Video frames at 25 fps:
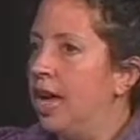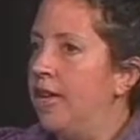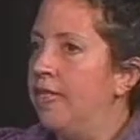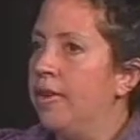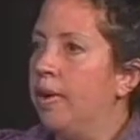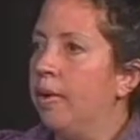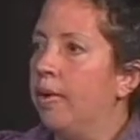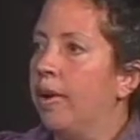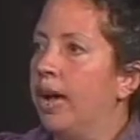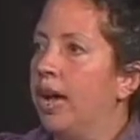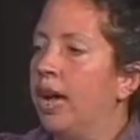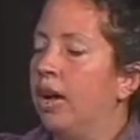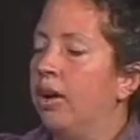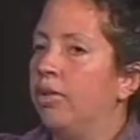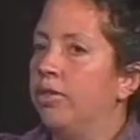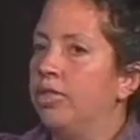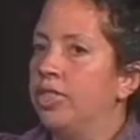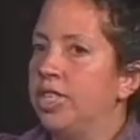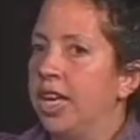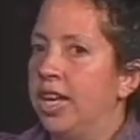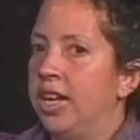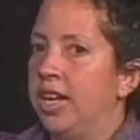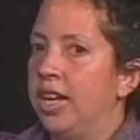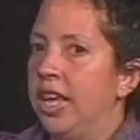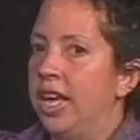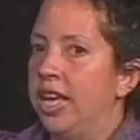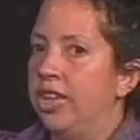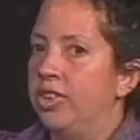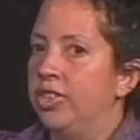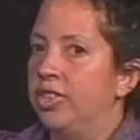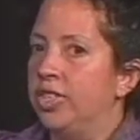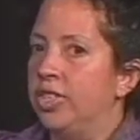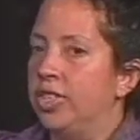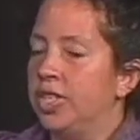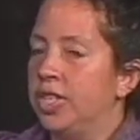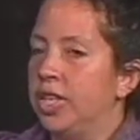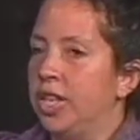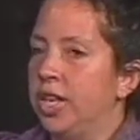and they were held at an
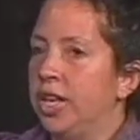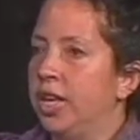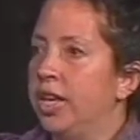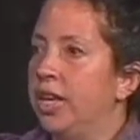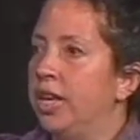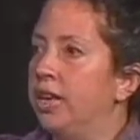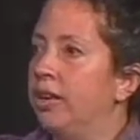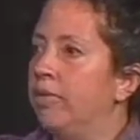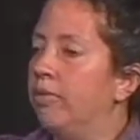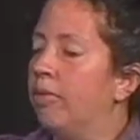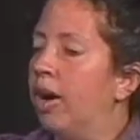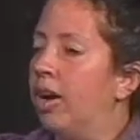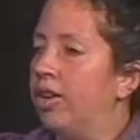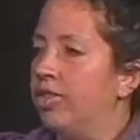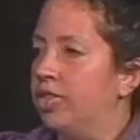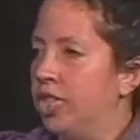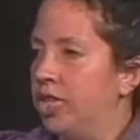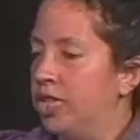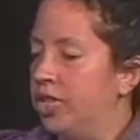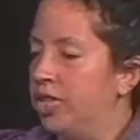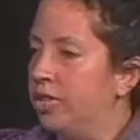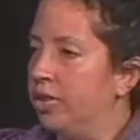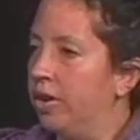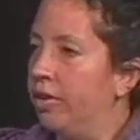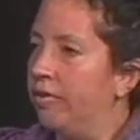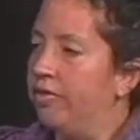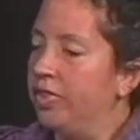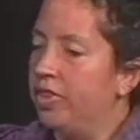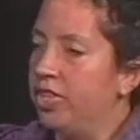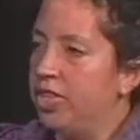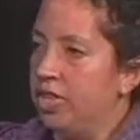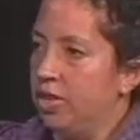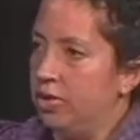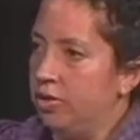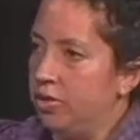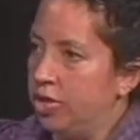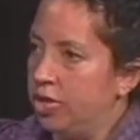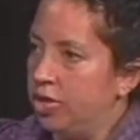agency in Rochester on
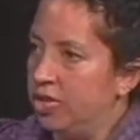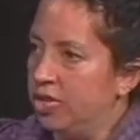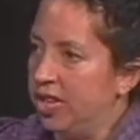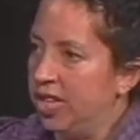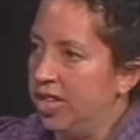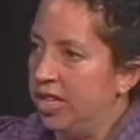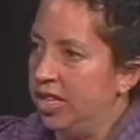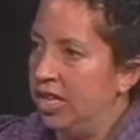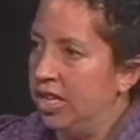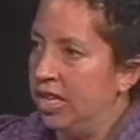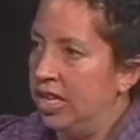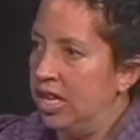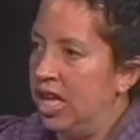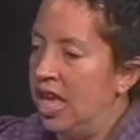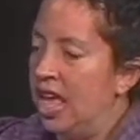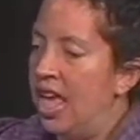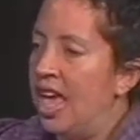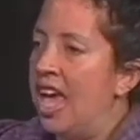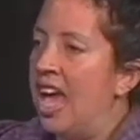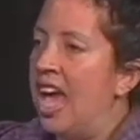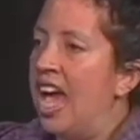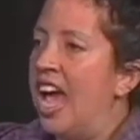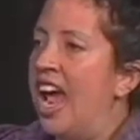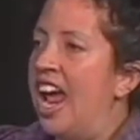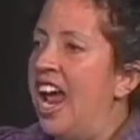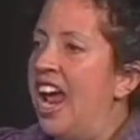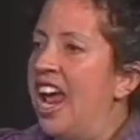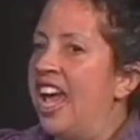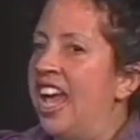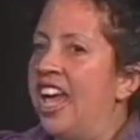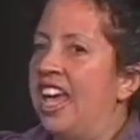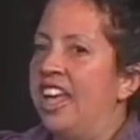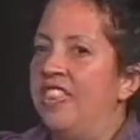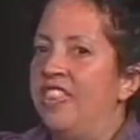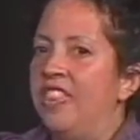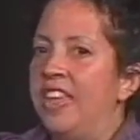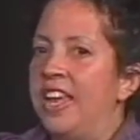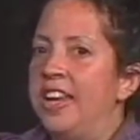Fitzhugh Street,
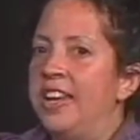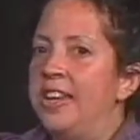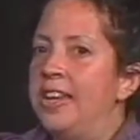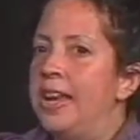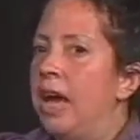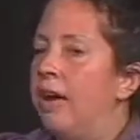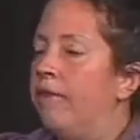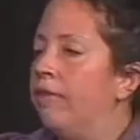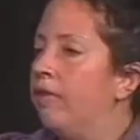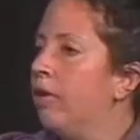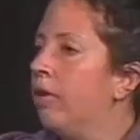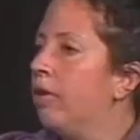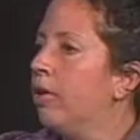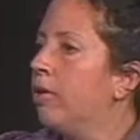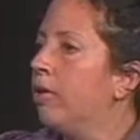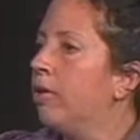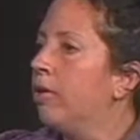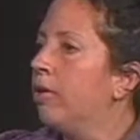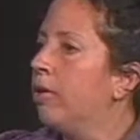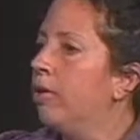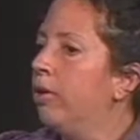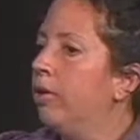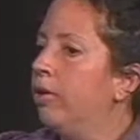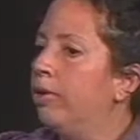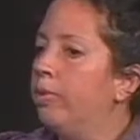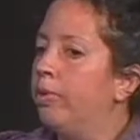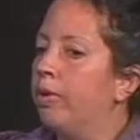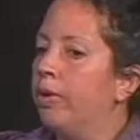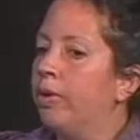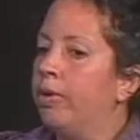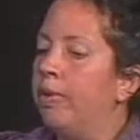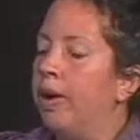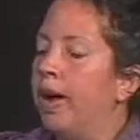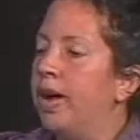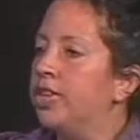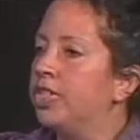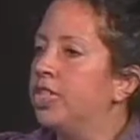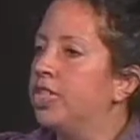and they never
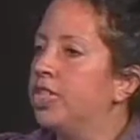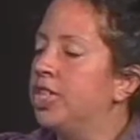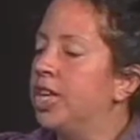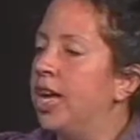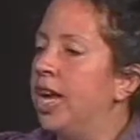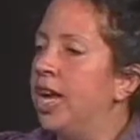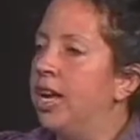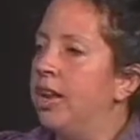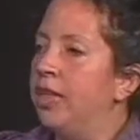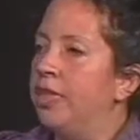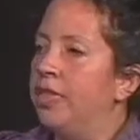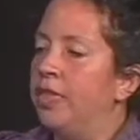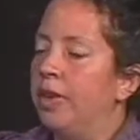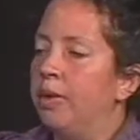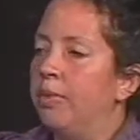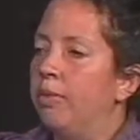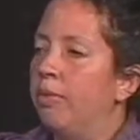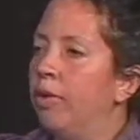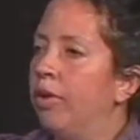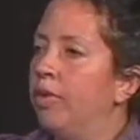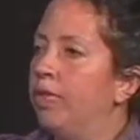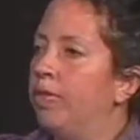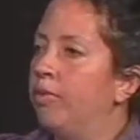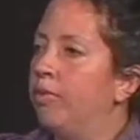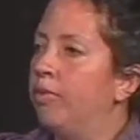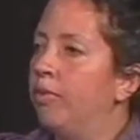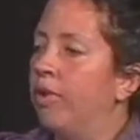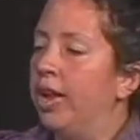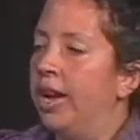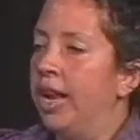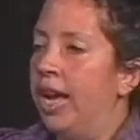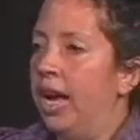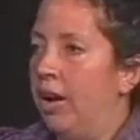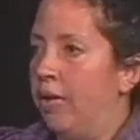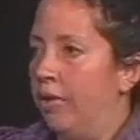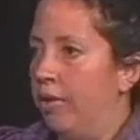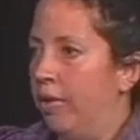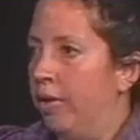progressed to anything more than 1
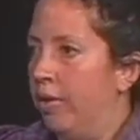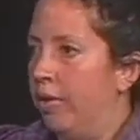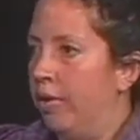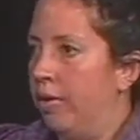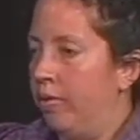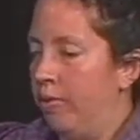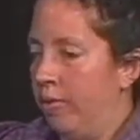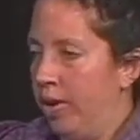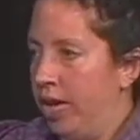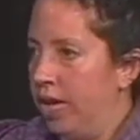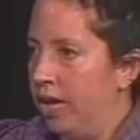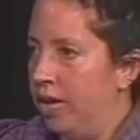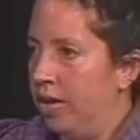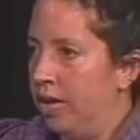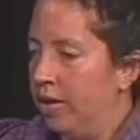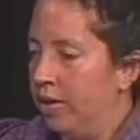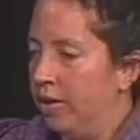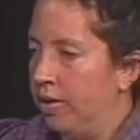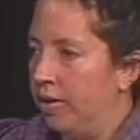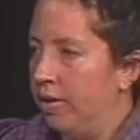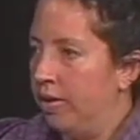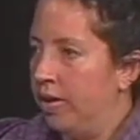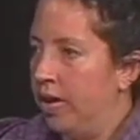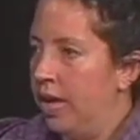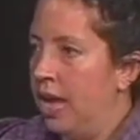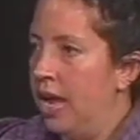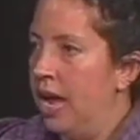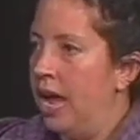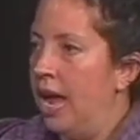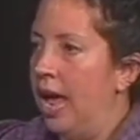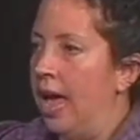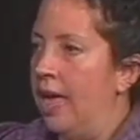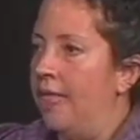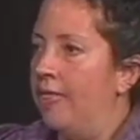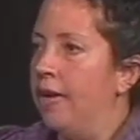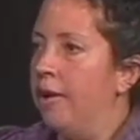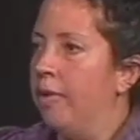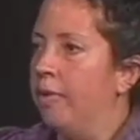hour a week,
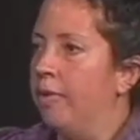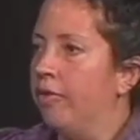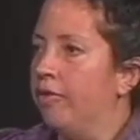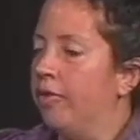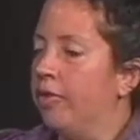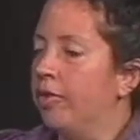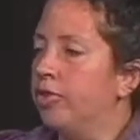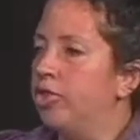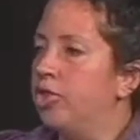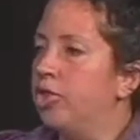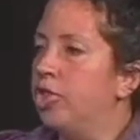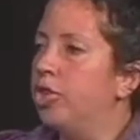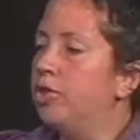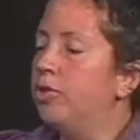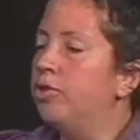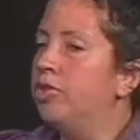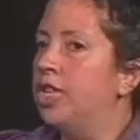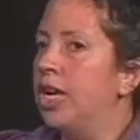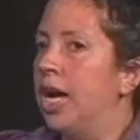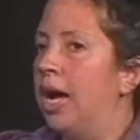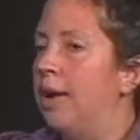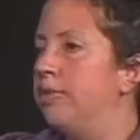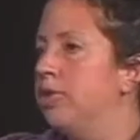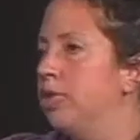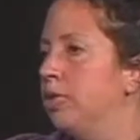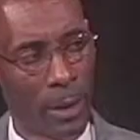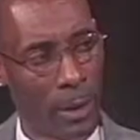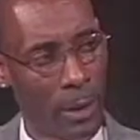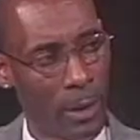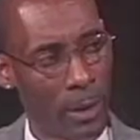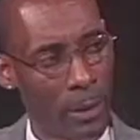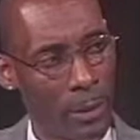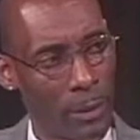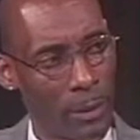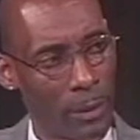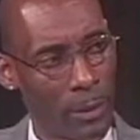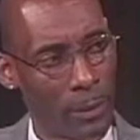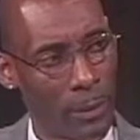and they were for 2 times a
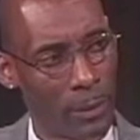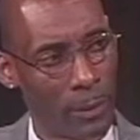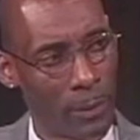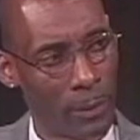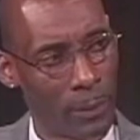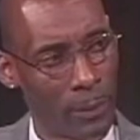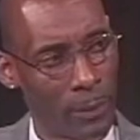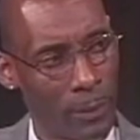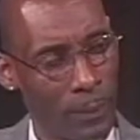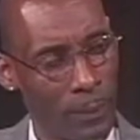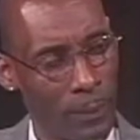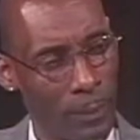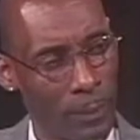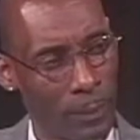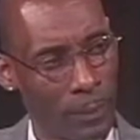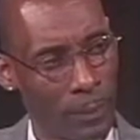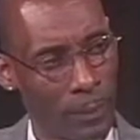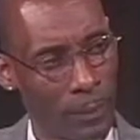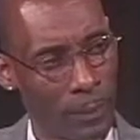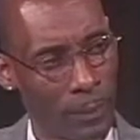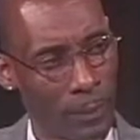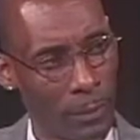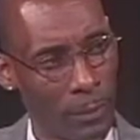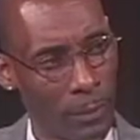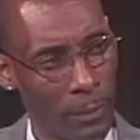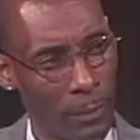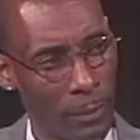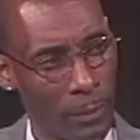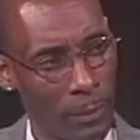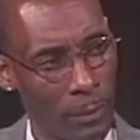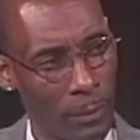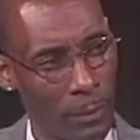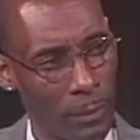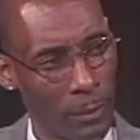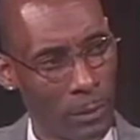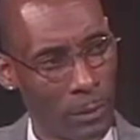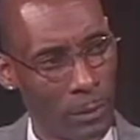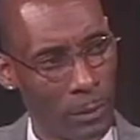week. That was the maximum that
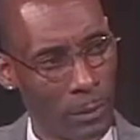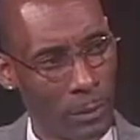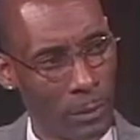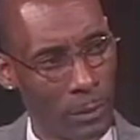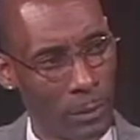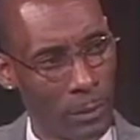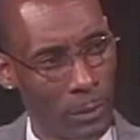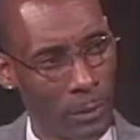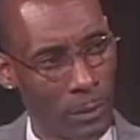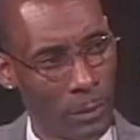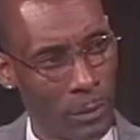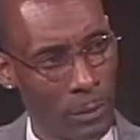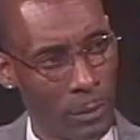ever happened,